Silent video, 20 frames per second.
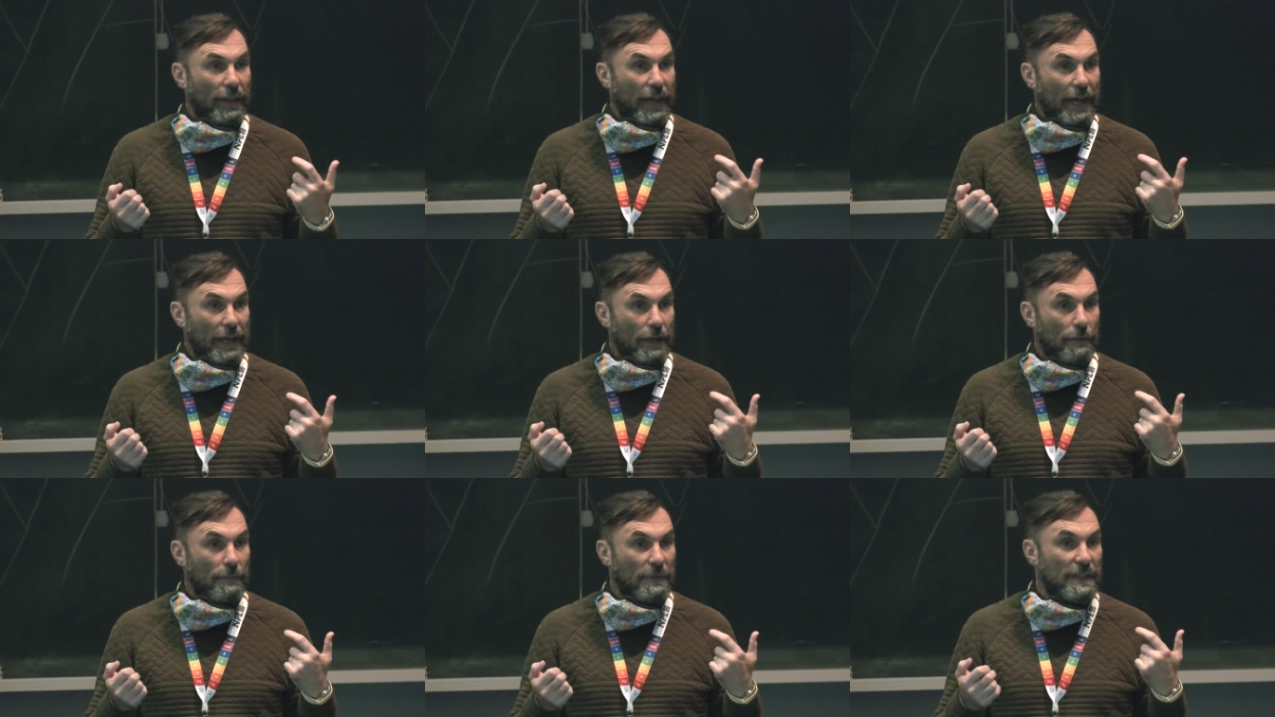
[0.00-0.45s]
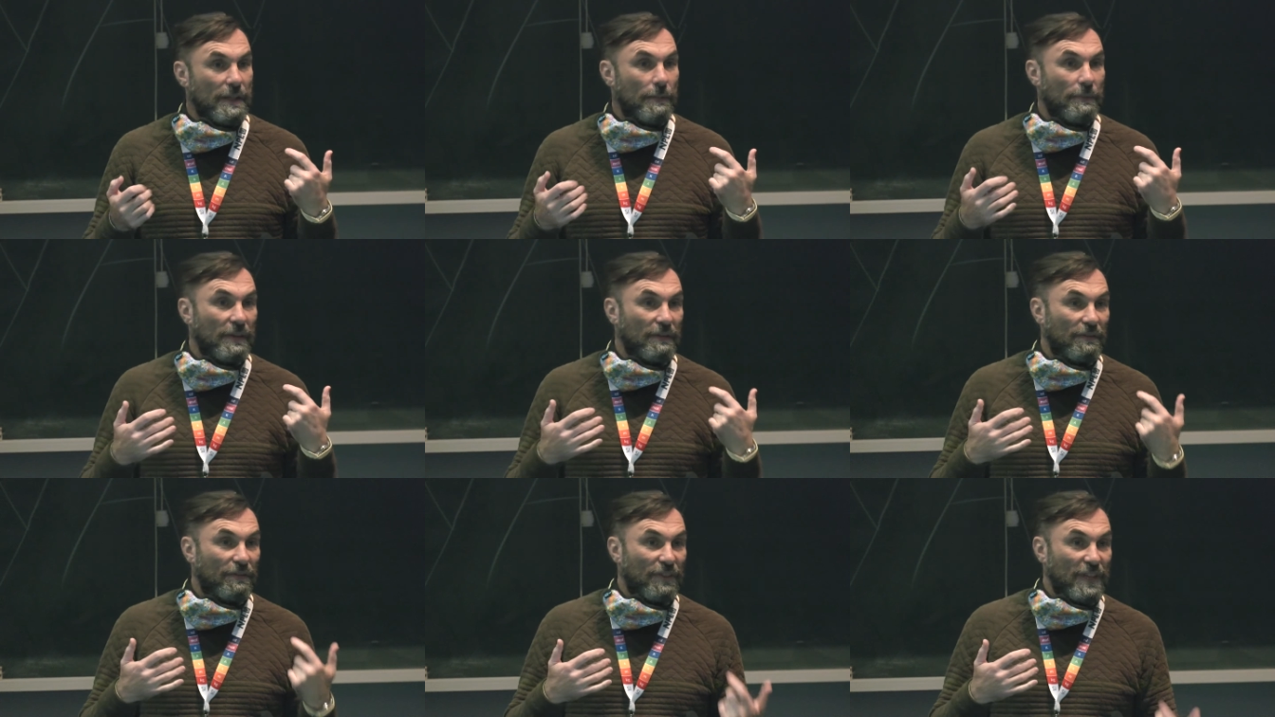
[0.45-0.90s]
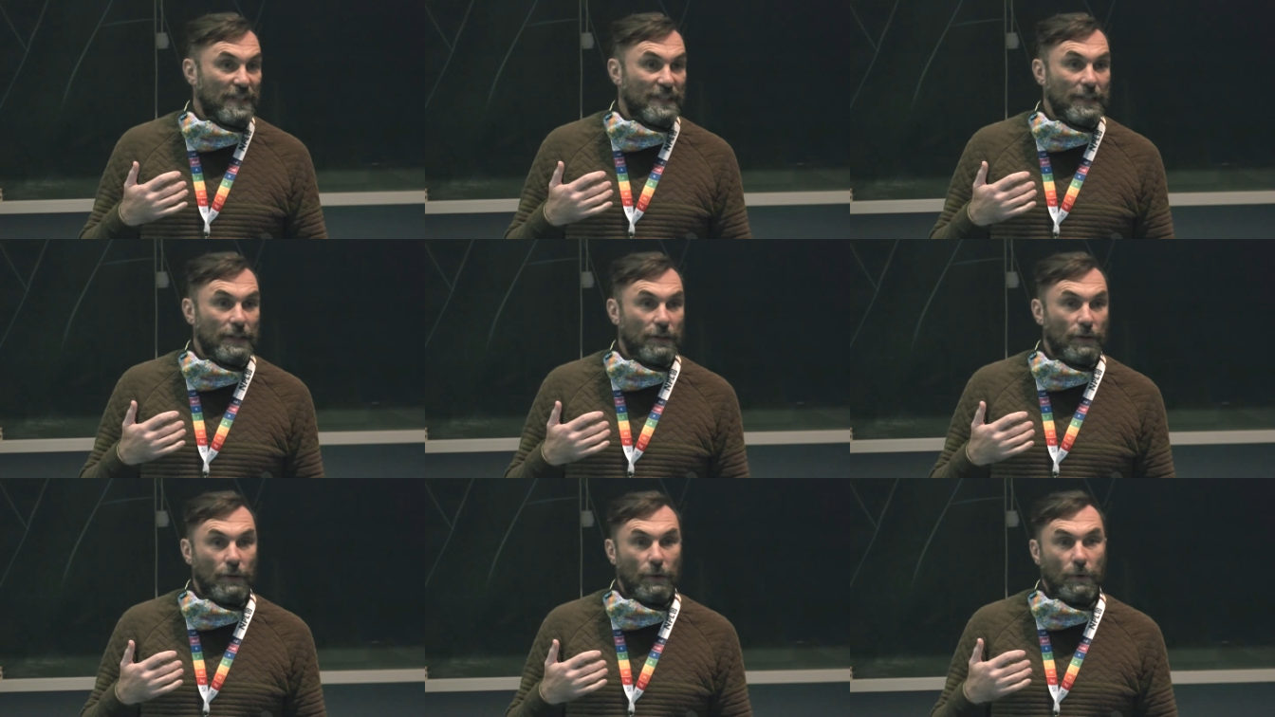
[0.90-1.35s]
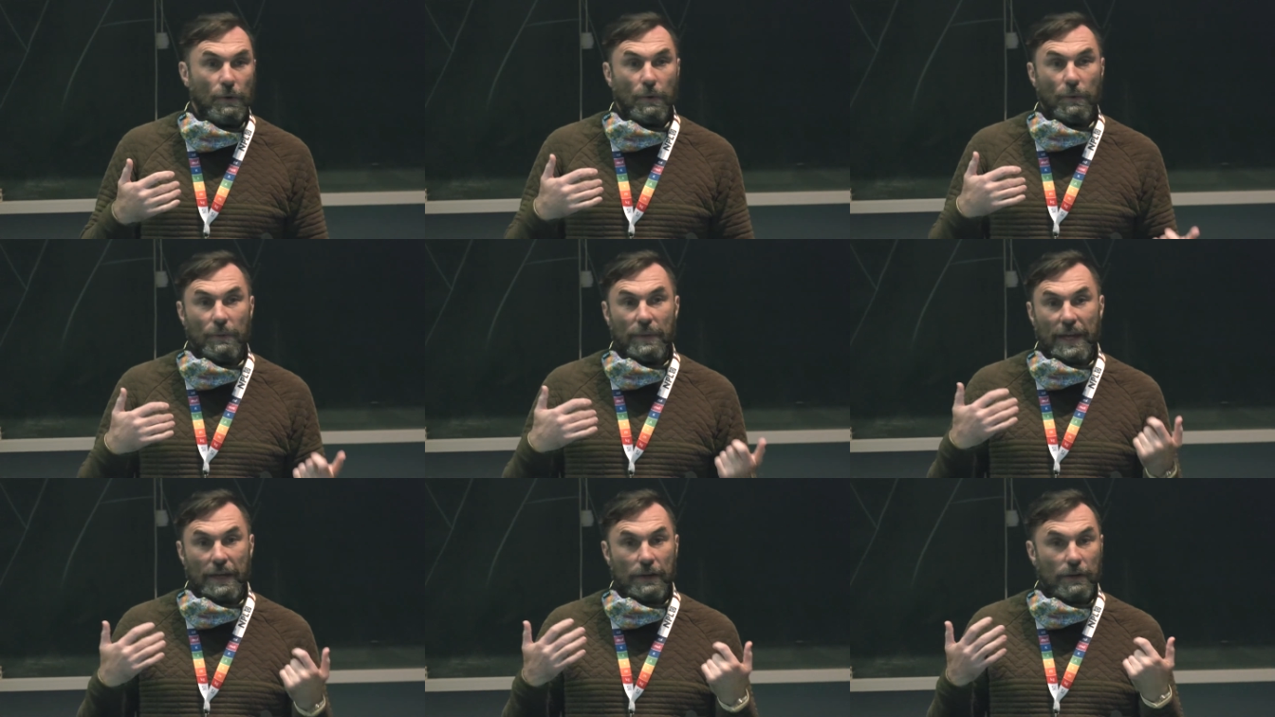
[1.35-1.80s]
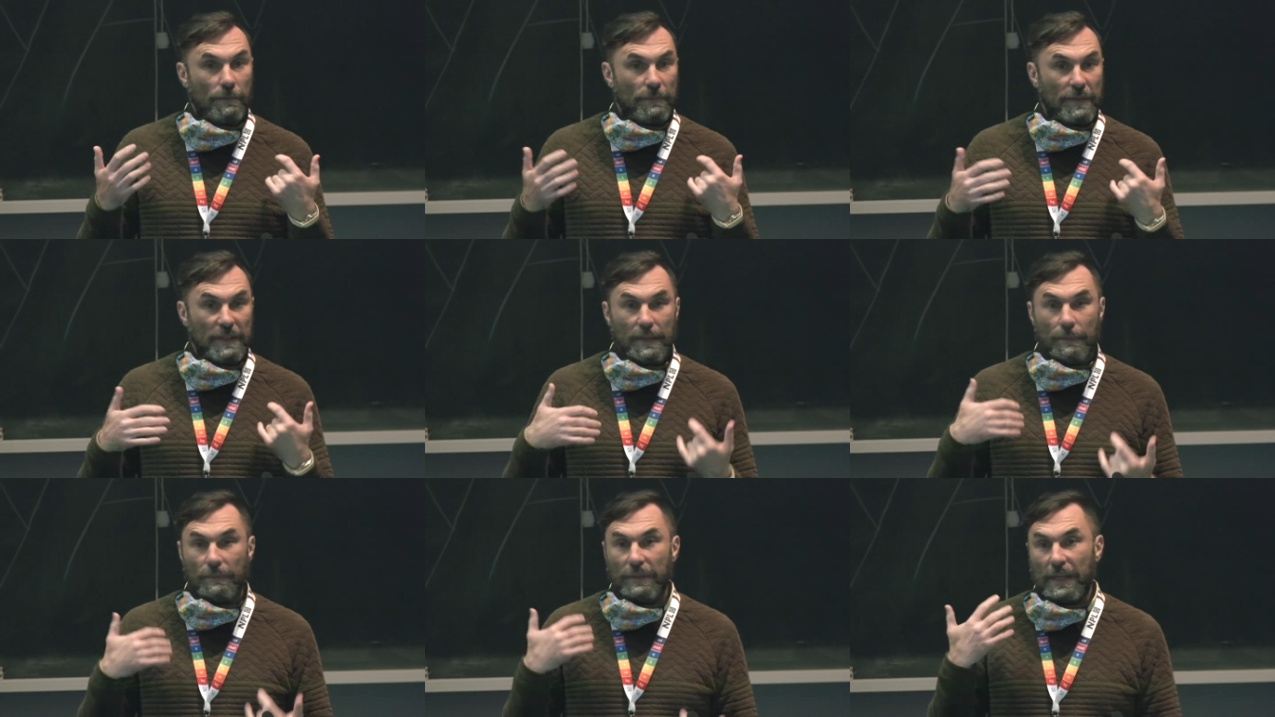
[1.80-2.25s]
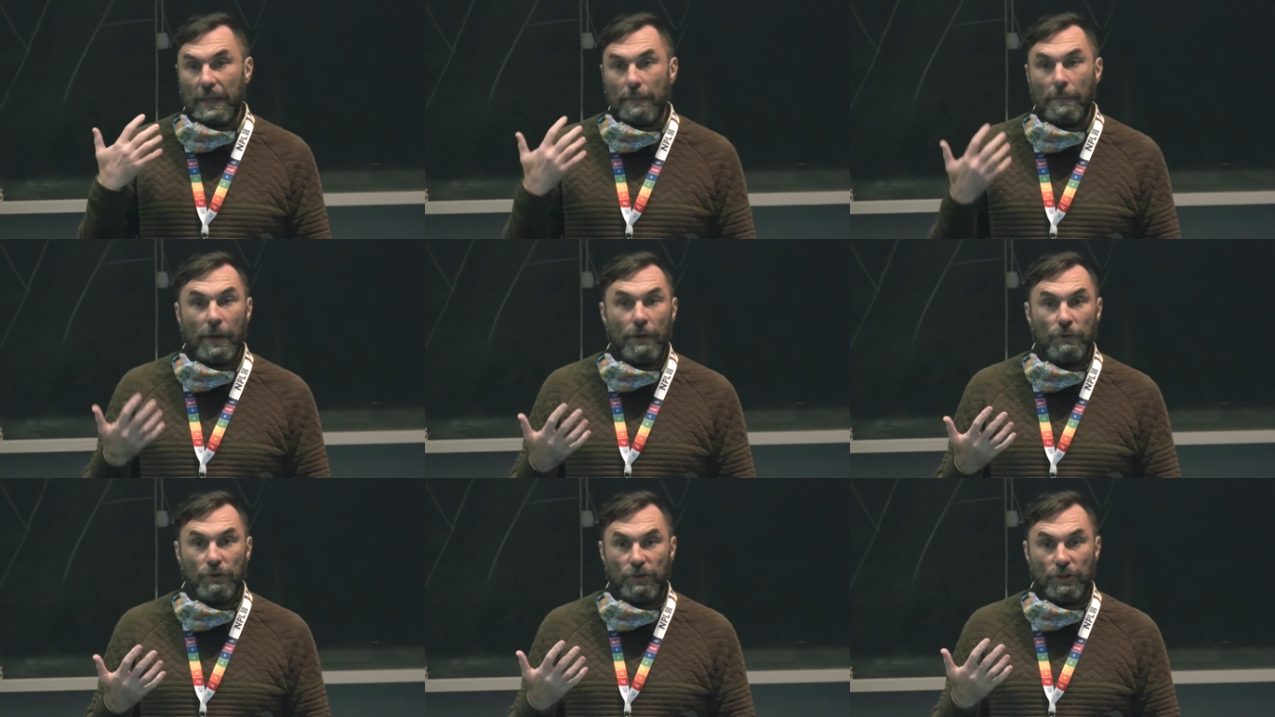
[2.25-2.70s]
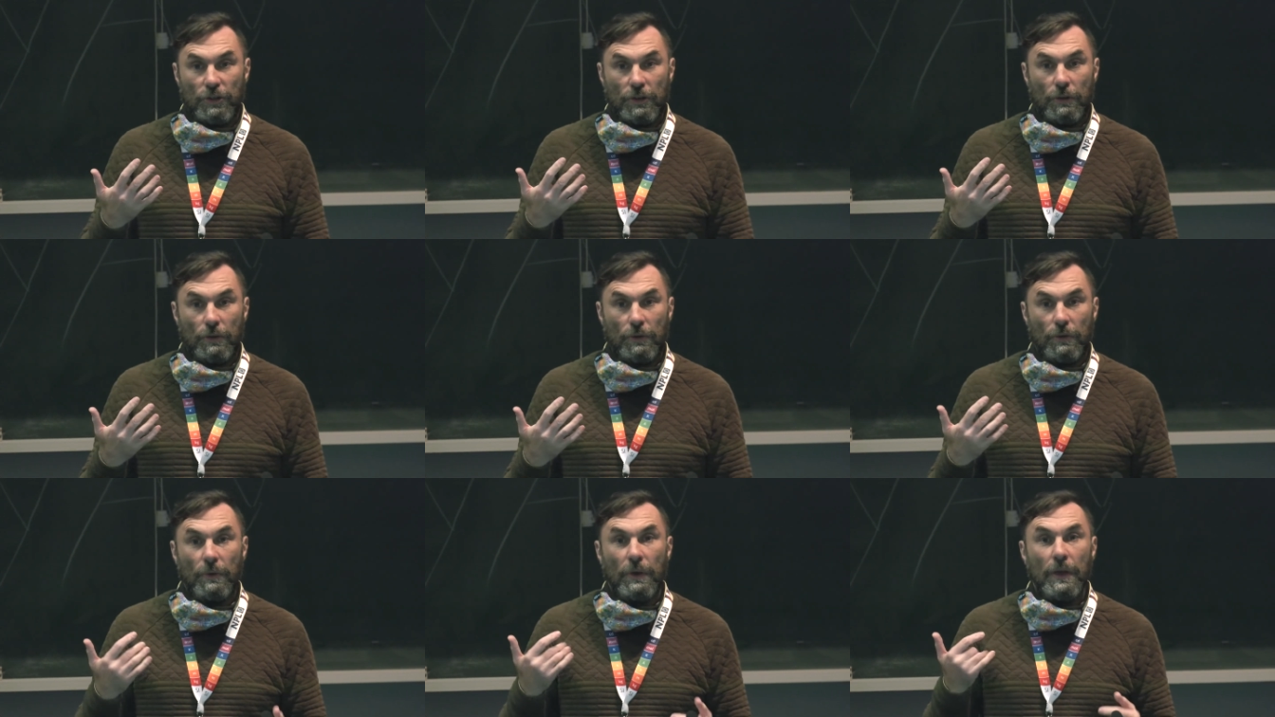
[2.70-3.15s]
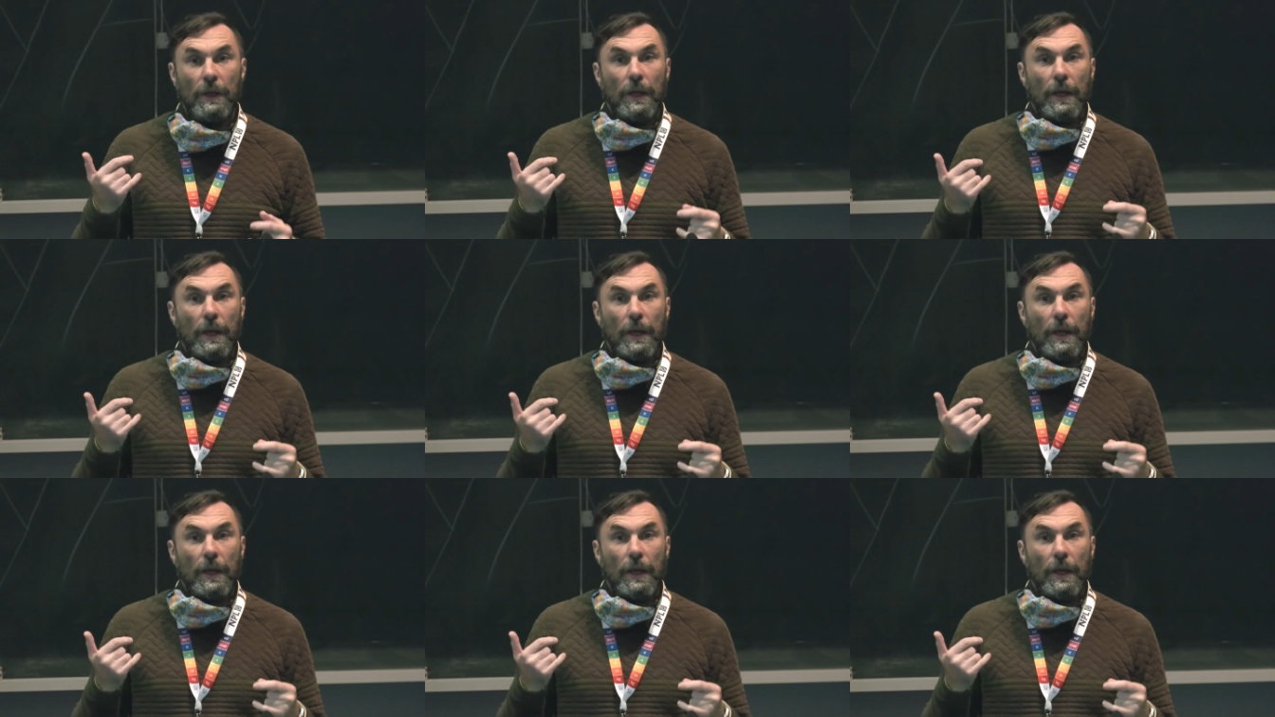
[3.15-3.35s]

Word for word: that could be something physical, that could be something emotional,